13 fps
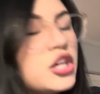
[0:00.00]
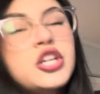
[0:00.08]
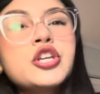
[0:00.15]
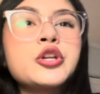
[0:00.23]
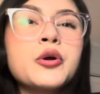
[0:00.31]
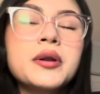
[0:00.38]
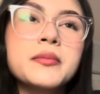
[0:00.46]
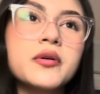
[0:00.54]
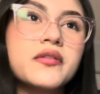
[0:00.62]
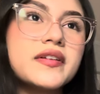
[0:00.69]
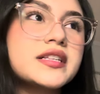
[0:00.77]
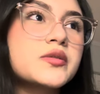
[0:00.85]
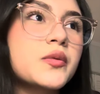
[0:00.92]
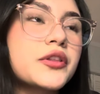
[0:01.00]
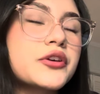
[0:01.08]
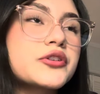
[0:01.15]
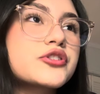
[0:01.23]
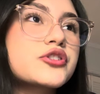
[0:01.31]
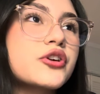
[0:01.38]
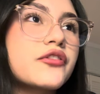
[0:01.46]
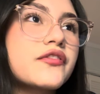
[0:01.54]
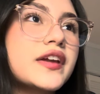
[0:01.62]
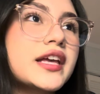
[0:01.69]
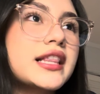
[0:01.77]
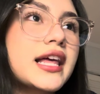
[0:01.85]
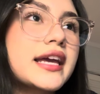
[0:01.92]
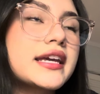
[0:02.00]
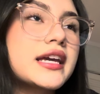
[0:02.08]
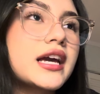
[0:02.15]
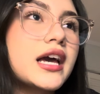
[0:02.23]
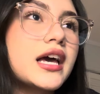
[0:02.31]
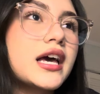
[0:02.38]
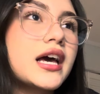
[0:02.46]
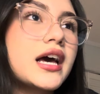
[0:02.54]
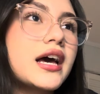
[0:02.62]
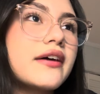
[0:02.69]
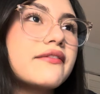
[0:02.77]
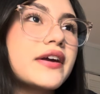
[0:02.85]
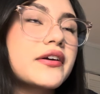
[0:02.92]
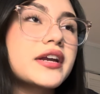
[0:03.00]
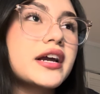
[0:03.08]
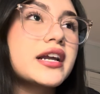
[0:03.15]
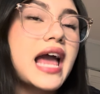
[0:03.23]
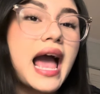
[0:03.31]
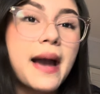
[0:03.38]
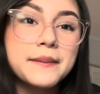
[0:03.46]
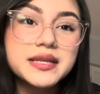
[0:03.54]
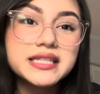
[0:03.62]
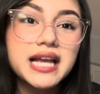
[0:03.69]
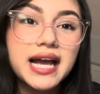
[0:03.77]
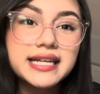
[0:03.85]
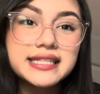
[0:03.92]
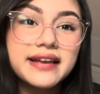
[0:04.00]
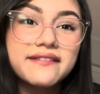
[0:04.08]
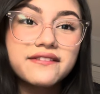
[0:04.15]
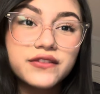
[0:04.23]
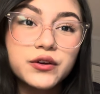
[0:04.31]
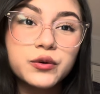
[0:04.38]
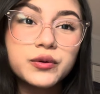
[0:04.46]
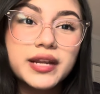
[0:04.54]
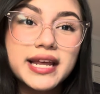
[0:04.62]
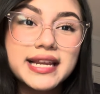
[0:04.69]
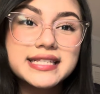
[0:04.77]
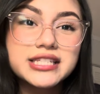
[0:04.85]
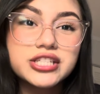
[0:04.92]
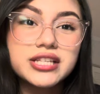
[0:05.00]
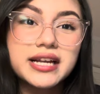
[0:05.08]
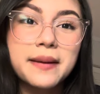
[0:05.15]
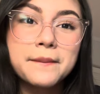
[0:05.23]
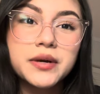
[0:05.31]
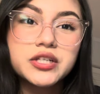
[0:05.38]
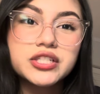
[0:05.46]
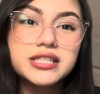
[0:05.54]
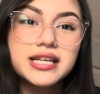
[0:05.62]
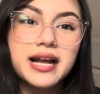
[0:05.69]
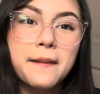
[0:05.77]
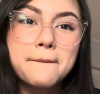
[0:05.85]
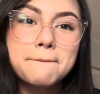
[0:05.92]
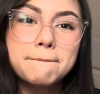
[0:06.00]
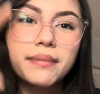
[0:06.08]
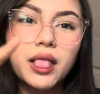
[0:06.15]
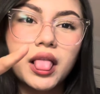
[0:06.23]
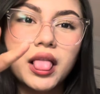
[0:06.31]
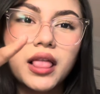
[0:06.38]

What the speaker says: You know, in movies where they're serving like very unappetizing food and it's just like a mush, it's like a poof.